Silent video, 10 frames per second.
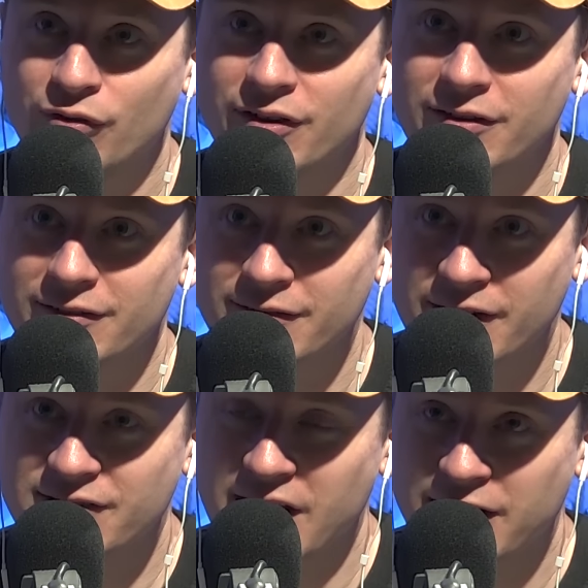the
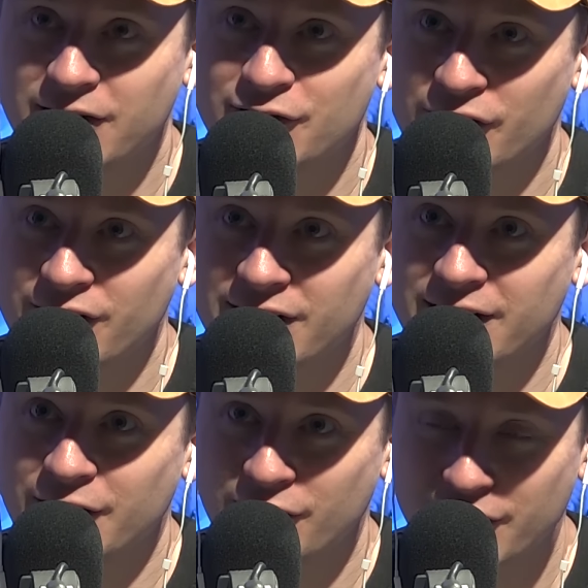executives around the league
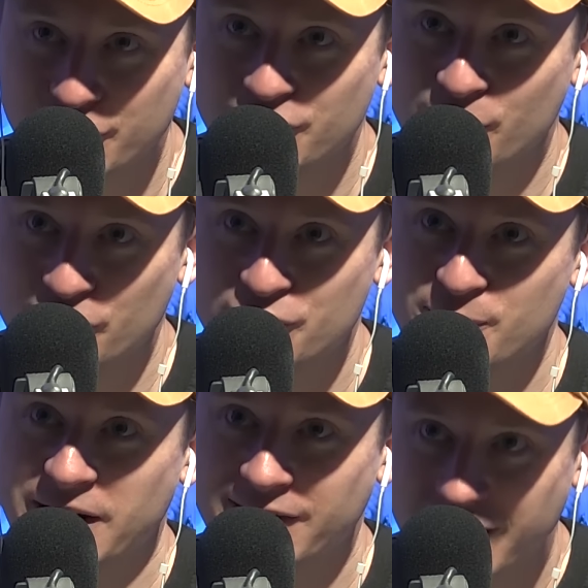and go like, "Who's the most
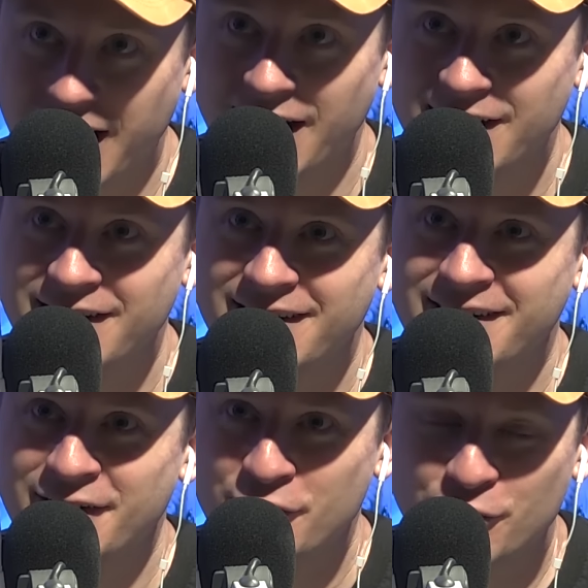respected guy?
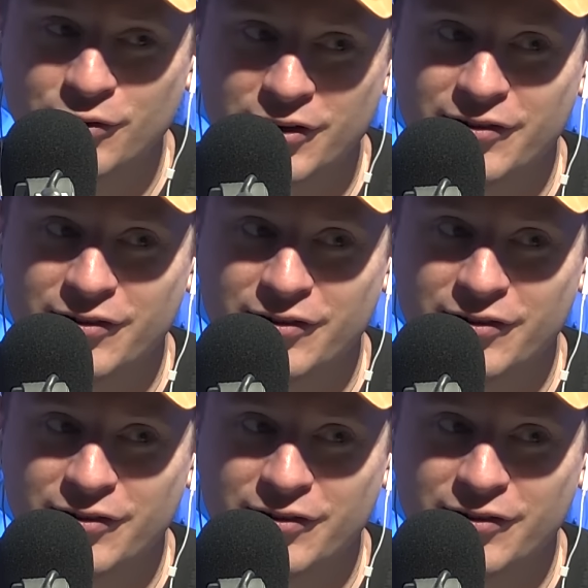Who do you